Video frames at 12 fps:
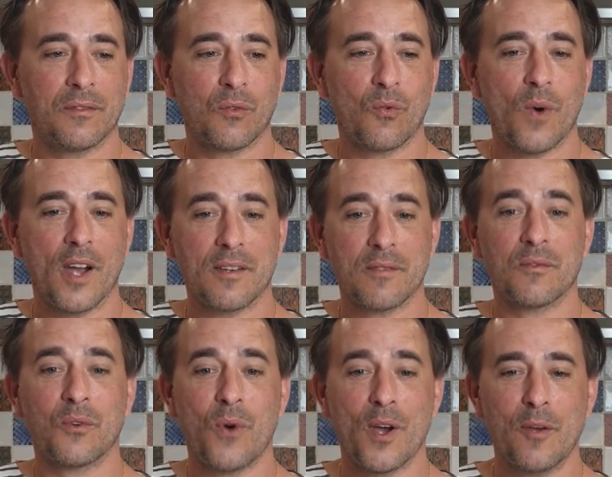quite
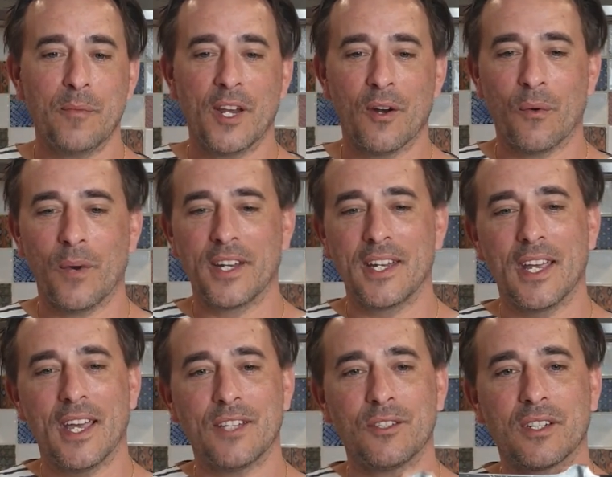a bit
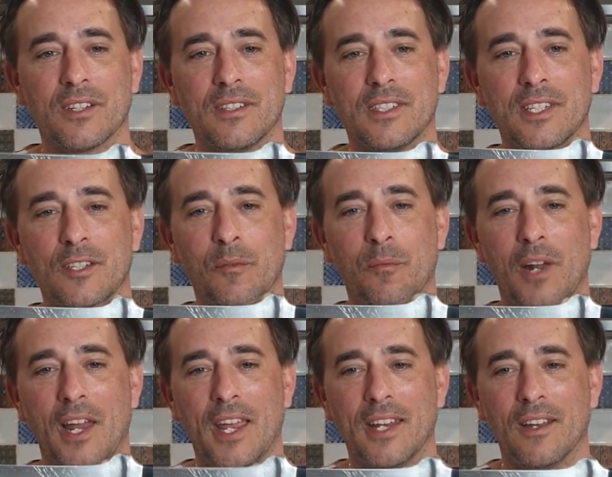already. As you could see, the
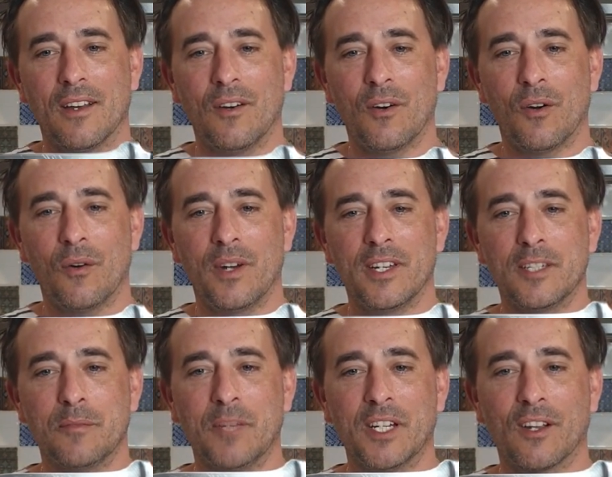blade already
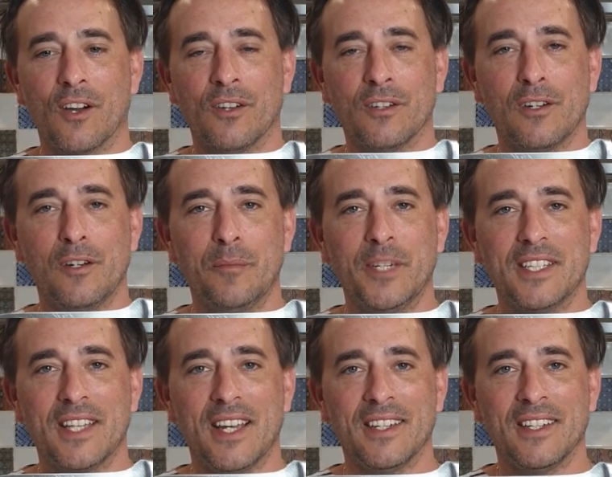has been gone a little bit
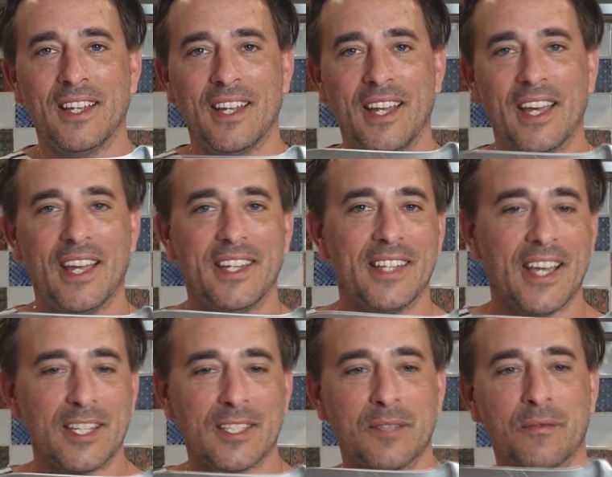down, and
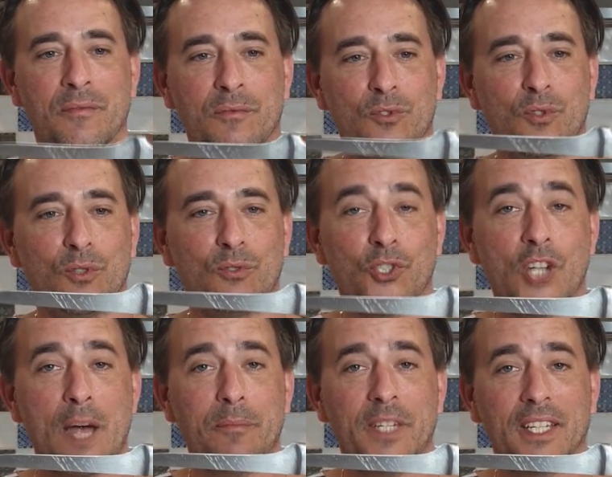that's due to
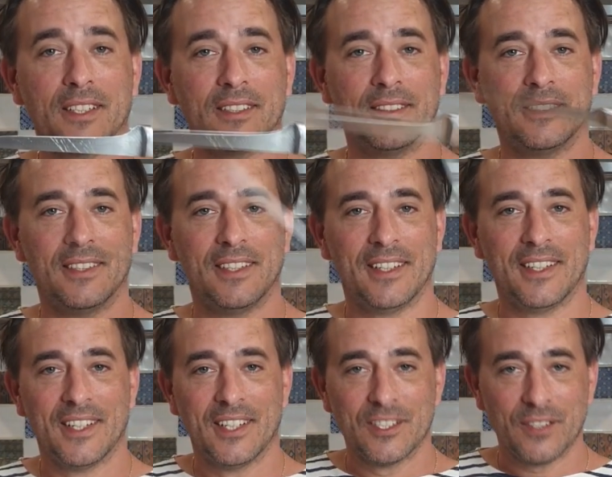sharpening.
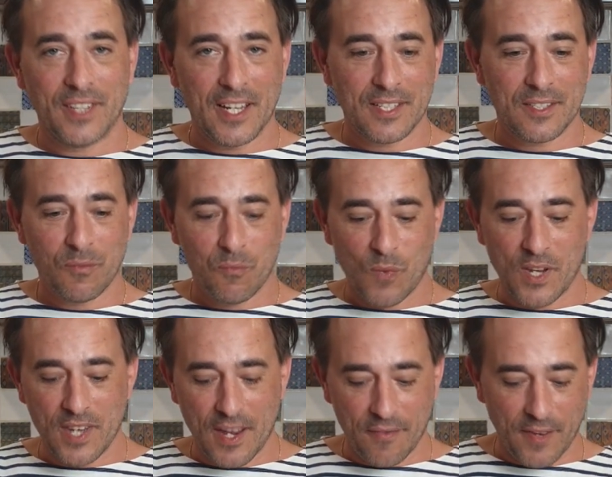So that's one
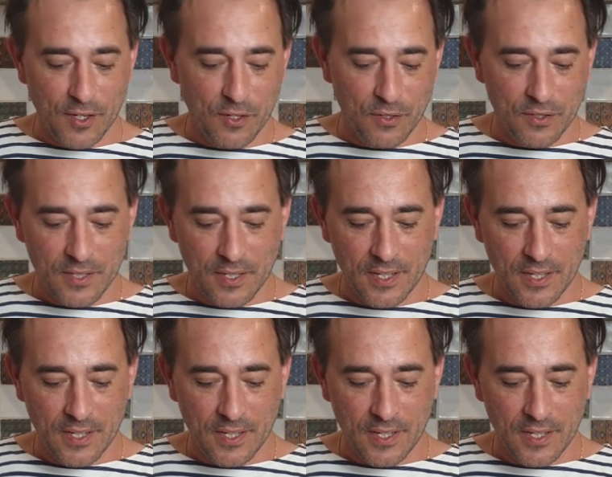knife I use.